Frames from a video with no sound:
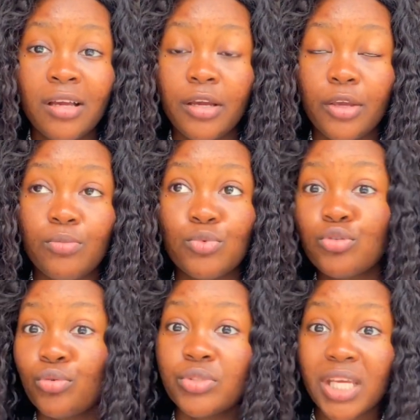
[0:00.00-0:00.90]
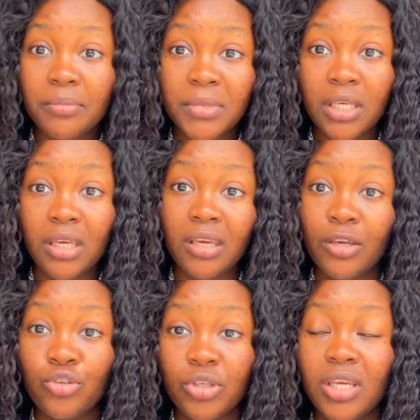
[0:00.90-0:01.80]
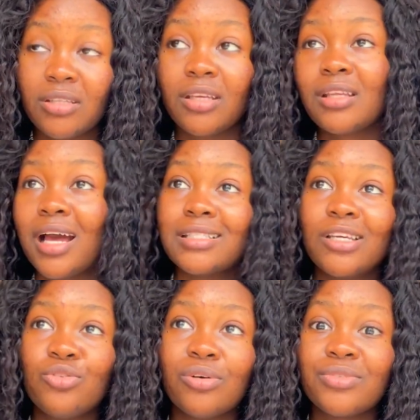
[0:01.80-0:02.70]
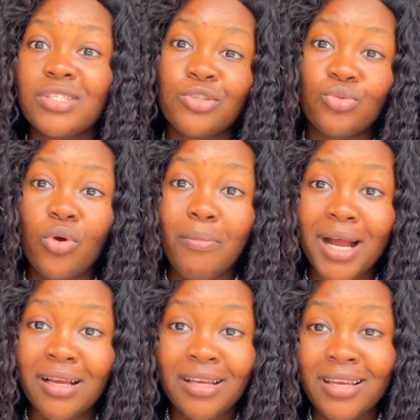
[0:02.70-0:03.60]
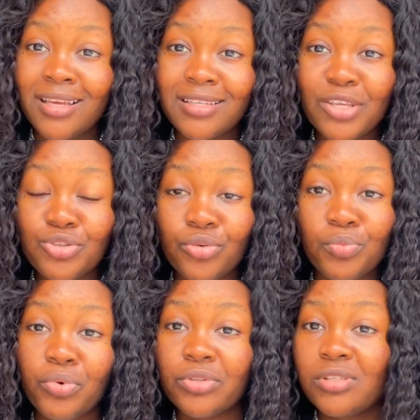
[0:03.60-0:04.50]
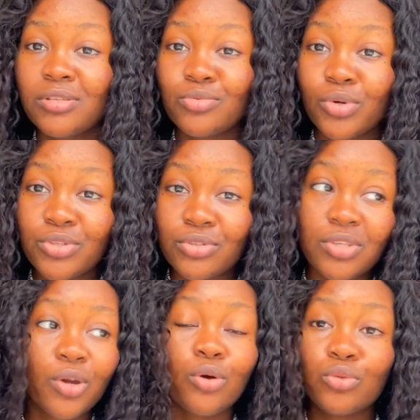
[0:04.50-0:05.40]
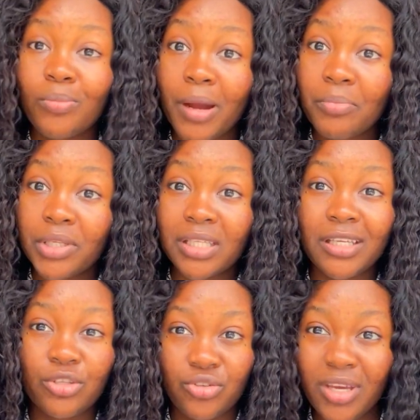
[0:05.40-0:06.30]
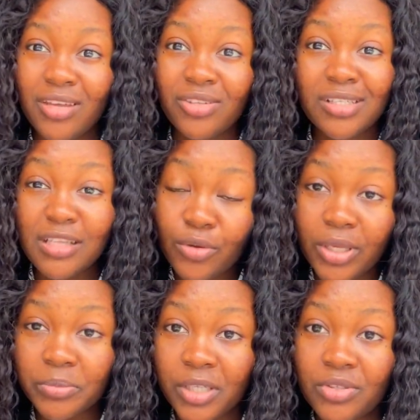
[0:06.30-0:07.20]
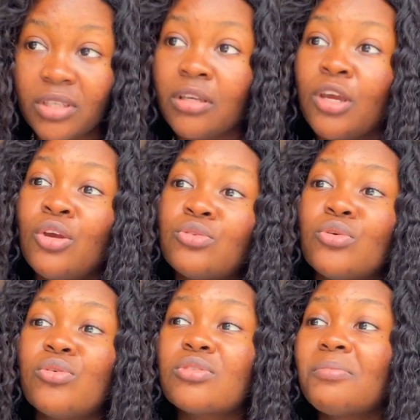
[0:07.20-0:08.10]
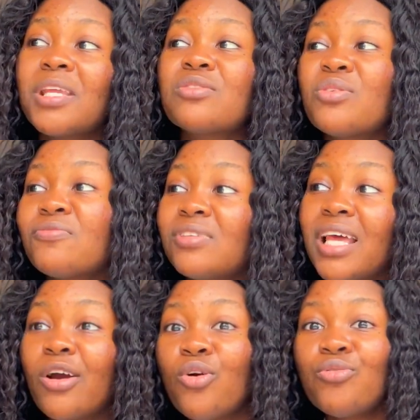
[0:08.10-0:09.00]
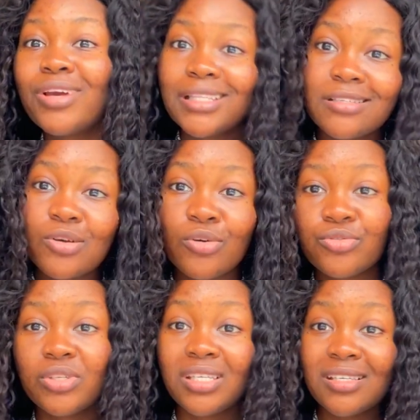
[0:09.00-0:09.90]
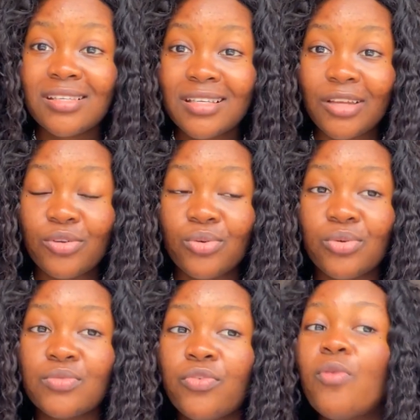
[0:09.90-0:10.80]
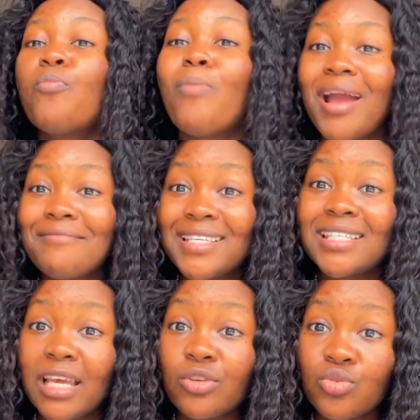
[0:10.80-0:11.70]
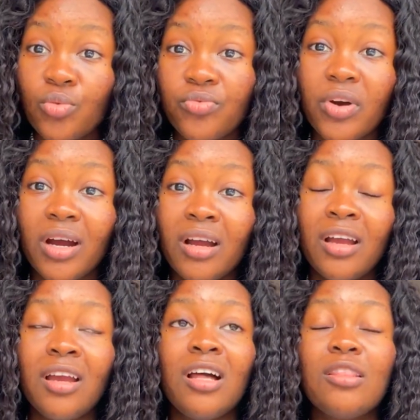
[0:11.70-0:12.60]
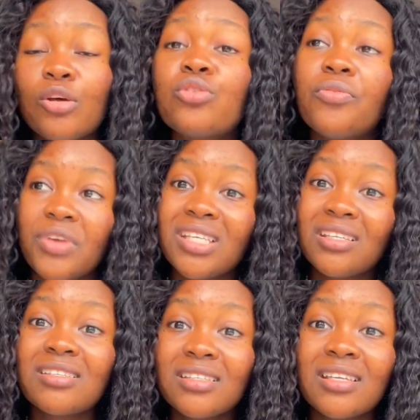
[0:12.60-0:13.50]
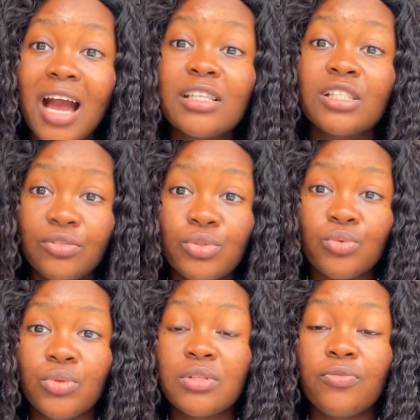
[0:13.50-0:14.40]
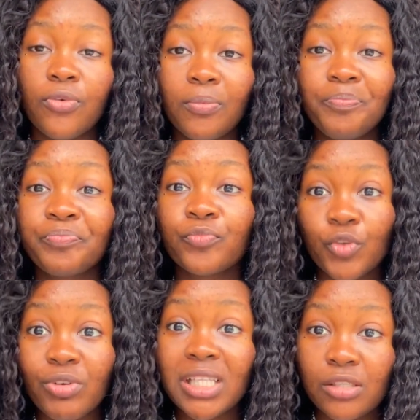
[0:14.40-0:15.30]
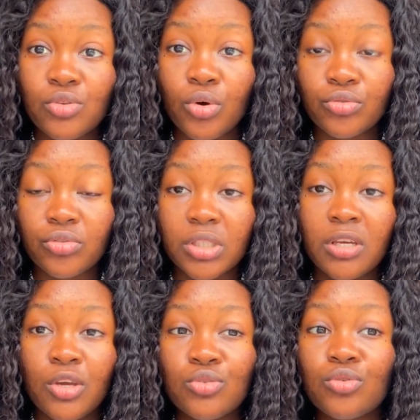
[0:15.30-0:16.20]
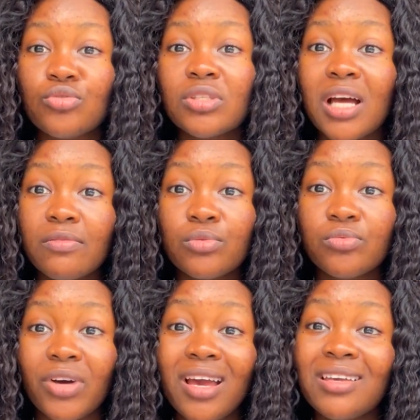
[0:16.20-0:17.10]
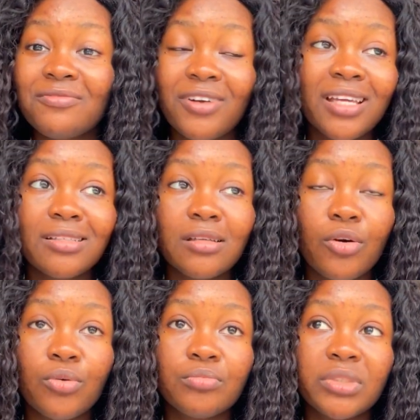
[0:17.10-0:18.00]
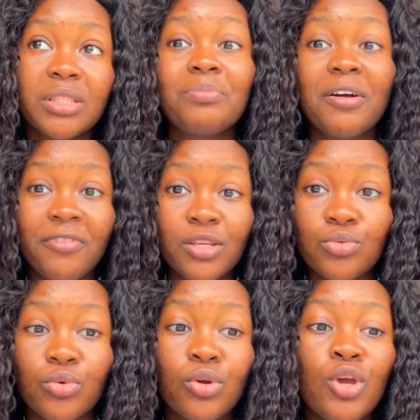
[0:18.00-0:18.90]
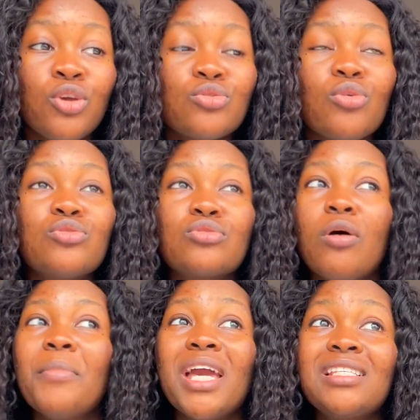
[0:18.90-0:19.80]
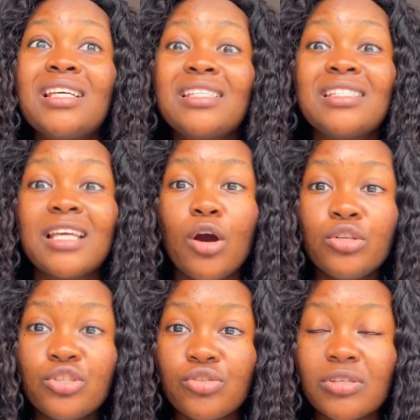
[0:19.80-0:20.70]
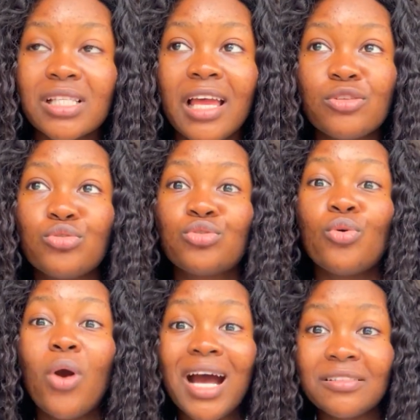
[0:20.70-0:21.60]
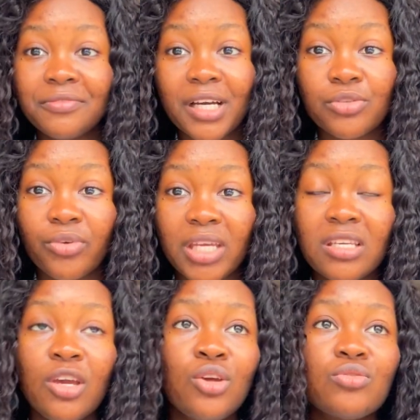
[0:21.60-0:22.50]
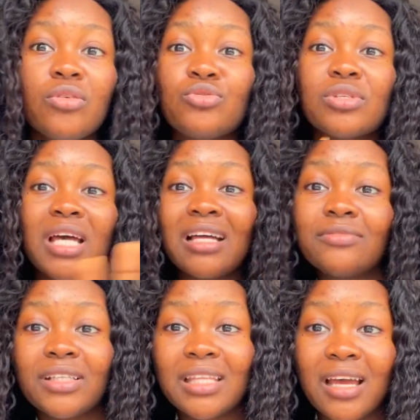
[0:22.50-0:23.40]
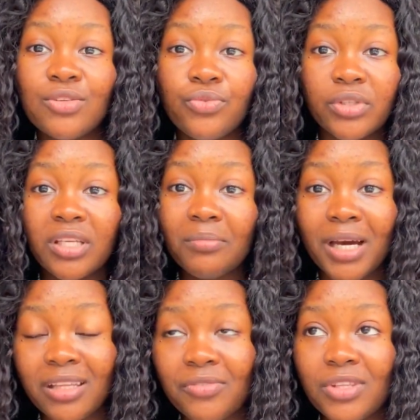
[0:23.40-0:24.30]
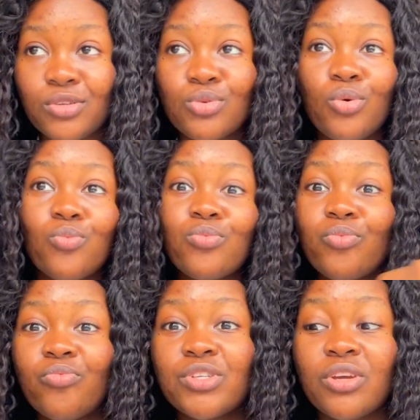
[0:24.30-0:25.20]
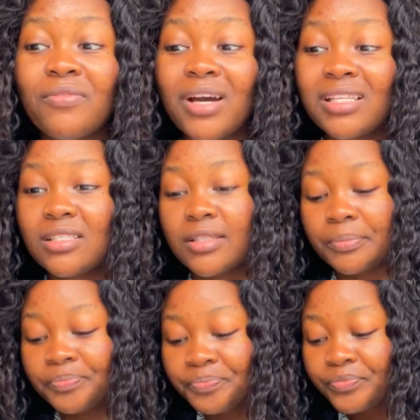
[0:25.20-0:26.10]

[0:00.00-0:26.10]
and show them care. You get, then at the end of this thing, you come and send your report. This is what you see in Kotoba. Do you guys understand what I'm trying to say? So sometimes when you feel like, oh, red list country agencies cannot recruit, from my research so far, a lot of agencies can actually recruit from red list country. So you just have to find the perfect one. So some agencies, their own is just like to show advert, right? So just advertise for them and everything. So whichever this thing,